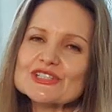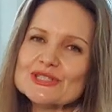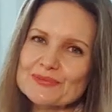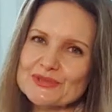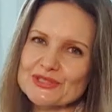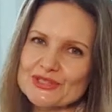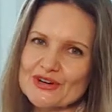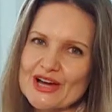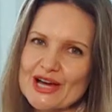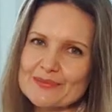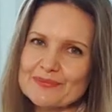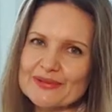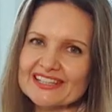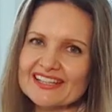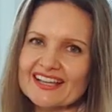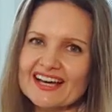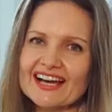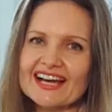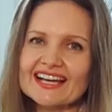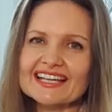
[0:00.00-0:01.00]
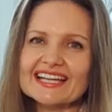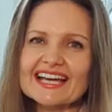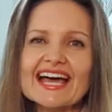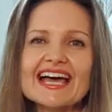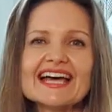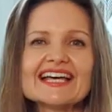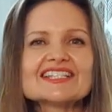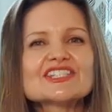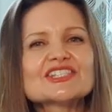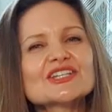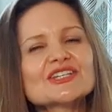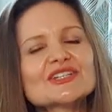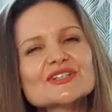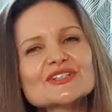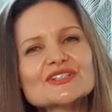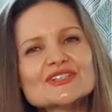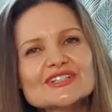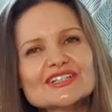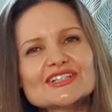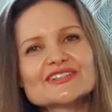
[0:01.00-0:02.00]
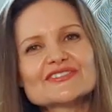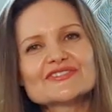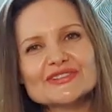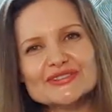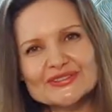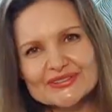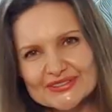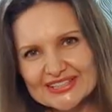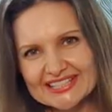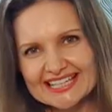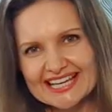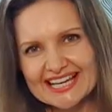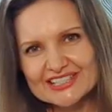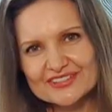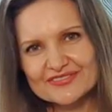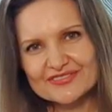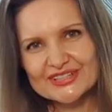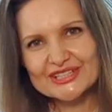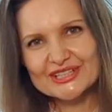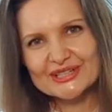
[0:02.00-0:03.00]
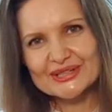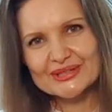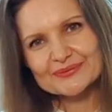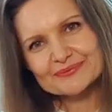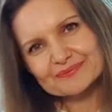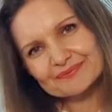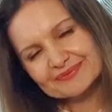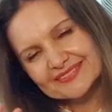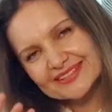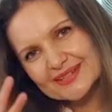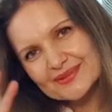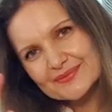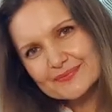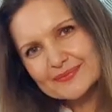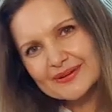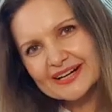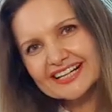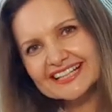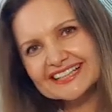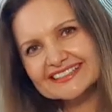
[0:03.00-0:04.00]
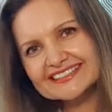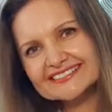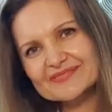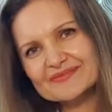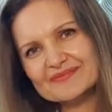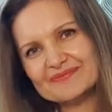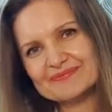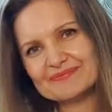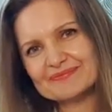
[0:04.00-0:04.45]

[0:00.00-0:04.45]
subscribe and like, and see you soon for the next video. Bye.